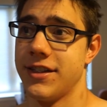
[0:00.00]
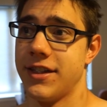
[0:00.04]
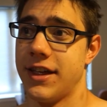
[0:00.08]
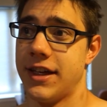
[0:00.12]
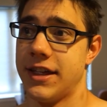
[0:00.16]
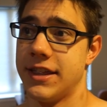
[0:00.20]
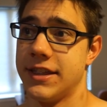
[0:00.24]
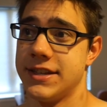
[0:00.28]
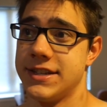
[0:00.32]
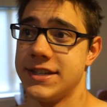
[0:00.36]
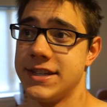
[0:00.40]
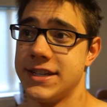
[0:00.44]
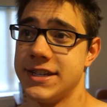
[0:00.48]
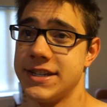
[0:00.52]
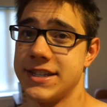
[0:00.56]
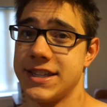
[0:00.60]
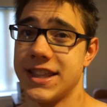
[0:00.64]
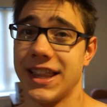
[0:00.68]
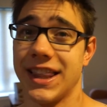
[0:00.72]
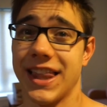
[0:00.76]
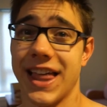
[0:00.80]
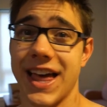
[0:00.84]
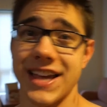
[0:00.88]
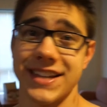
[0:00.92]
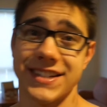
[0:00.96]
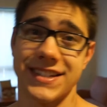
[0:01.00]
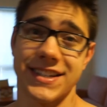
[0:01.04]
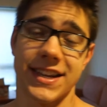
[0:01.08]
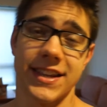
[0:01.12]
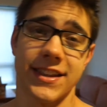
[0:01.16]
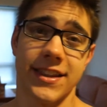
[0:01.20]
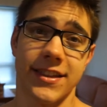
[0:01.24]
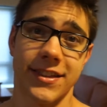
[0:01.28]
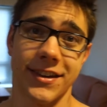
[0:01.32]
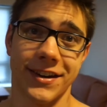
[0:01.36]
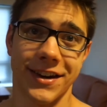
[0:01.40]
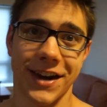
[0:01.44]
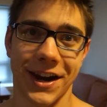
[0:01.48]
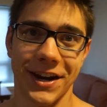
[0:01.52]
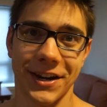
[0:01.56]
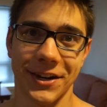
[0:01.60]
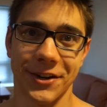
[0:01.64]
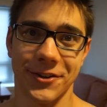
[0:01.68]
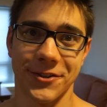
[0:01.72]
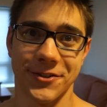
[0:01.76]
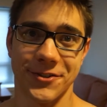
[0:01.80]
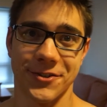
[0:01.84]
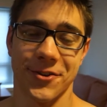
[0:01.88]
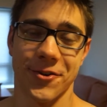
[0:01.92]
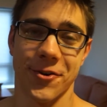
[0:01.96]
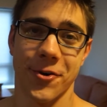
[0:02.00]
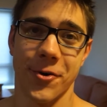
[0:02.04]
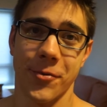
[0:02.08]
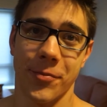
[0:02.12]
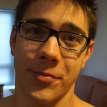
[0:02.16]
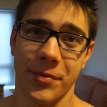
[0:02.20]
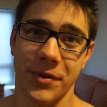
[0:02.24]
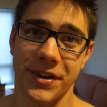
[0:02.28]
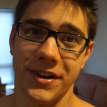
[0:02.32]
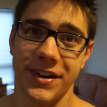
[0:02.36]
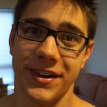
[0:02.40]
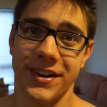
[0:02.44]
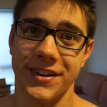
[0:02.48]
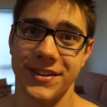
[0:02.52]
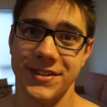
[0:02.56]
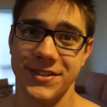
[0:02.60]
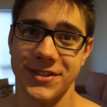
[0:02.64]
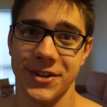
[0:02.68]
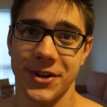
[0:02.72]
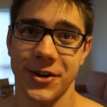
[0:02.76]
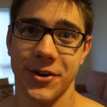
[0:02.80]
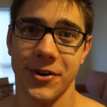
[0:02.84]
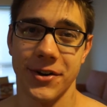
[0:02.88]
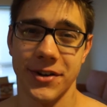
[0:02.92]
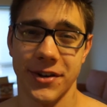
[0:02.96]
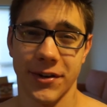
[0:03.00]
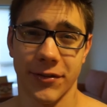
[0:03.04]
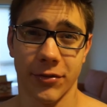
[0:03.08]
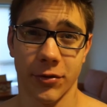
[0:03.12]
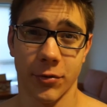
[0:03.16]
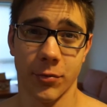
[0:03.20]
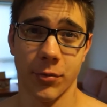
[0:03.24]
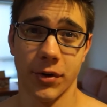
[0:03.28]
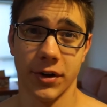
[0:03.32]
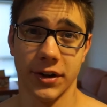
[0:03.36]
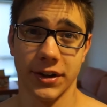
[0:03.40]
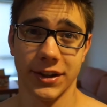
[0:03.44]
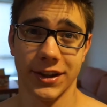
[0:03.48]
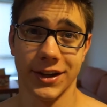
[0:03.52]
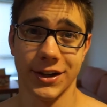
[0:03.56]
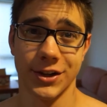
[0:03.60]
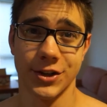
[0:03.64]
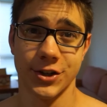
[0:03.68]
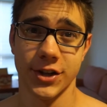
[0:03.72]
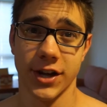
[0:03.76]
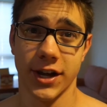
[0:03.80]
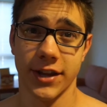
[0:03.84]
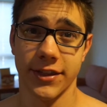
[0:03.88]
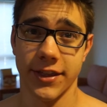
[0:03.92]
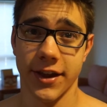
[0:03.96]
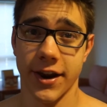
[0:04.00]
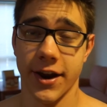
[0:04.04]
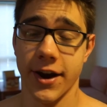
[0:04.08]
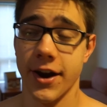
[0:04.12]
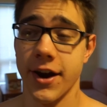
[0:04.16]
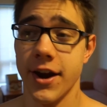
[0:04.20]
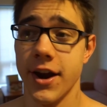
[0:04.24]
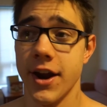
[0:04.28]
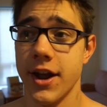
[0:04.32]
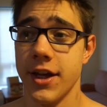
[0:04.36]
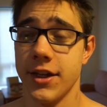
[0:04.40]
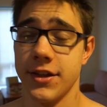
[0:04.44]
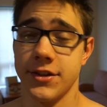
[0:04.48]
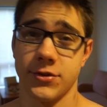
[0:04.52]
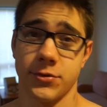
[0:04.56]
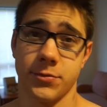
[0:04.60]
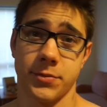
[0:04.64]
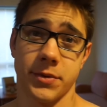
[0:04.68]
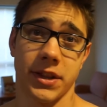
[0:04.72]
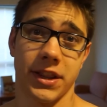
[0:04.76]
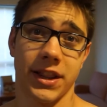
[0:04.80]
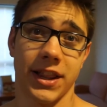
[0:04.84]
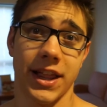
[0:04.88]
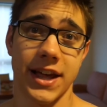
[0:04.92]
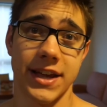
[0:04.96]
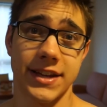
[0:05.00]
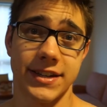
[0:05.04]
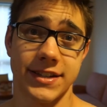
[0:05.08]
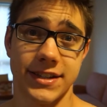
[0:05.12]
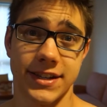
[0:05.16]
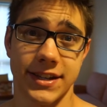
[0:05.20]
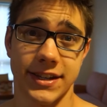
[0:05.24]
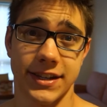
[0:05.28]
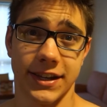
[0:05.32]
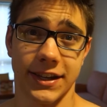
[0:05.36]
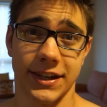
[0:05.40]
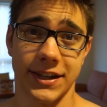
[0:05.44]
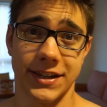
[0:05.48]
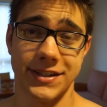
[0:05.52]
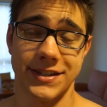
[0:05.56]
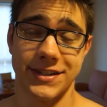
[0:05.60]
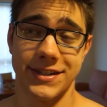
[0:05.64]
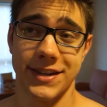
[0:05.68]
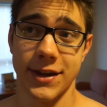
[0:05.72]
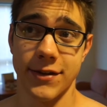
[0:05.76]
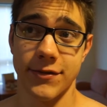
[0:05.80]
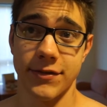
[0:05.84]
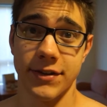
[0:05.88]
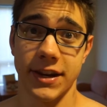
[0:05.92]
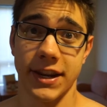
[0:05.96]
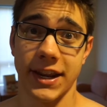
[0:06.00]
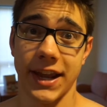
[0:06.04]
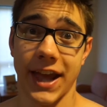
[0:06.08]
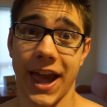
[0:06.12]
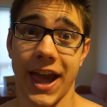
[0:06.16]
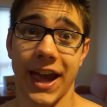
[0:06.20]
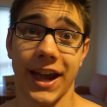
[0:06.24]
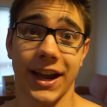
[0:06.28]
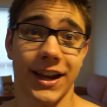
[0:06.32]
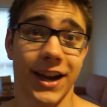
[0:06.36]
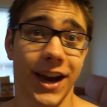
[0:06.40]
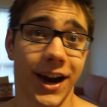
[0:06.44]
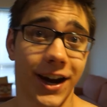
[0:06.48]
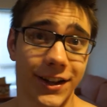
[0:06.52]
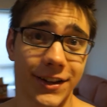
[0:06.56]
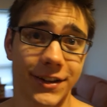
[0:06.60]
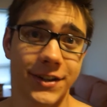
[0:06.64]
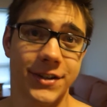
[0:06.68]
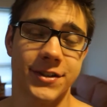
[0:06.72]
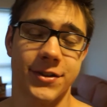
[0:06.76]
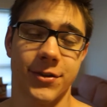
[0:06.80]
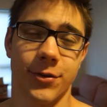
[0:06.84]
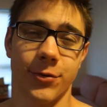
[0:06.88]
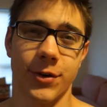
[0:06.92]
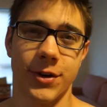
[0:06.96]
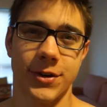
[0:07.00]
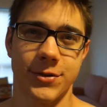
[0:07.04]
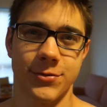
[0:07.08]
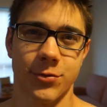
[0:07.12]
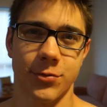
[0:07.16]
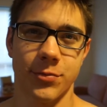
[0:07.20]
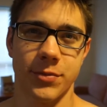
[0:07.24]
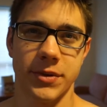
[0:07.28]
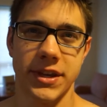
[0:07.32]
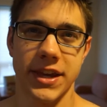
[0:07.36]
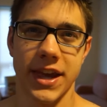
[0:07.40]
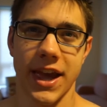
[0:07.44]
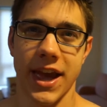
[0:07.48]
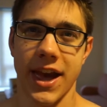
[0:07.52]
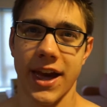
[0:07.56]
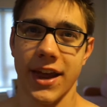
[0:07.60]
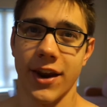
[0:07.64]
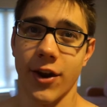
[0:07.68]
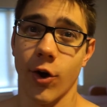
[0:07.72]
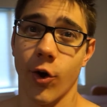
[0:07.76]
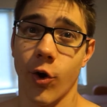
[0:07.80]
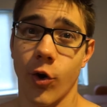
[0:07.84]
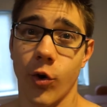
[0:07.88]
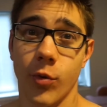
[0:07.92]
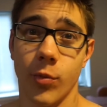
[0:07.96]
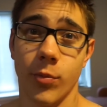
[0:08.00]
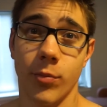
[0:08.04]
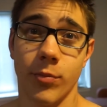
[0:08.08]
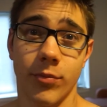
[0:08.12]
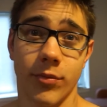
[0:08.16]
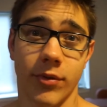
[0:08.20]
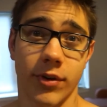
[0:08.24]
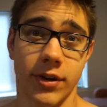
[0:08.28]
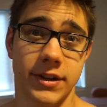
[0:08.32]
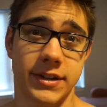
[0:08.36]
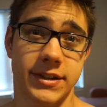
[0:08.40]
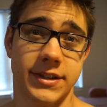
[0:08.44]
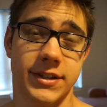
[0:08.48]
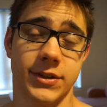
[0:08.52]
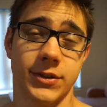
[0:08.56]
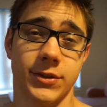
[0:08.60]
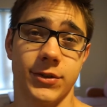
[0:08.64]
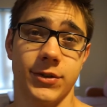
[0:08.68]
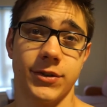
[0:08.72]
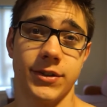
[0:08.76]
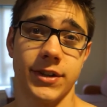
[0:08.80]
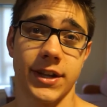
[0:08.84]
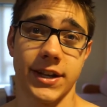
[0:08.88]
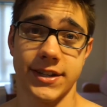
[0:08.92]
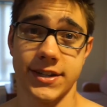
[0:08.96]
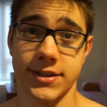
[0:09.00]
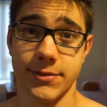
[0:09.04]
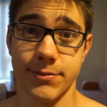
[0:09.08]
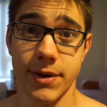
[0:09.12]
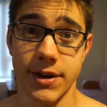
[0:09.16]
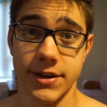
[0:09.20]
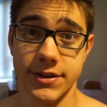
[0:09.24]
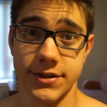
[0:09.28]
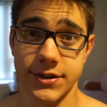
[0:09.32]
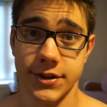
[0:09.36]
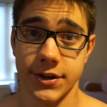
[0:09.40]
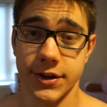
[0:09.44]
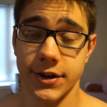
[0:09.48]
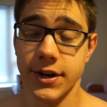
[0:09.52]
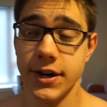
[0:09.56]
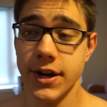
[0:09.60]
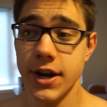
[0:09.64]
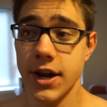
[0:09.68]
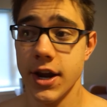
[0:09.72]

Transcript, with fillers: this is the last day that the dining halls are open, so I definitely wanted to get a shot there. This will be the last, I guess, day of eating at college. The rest will be at home until next semester.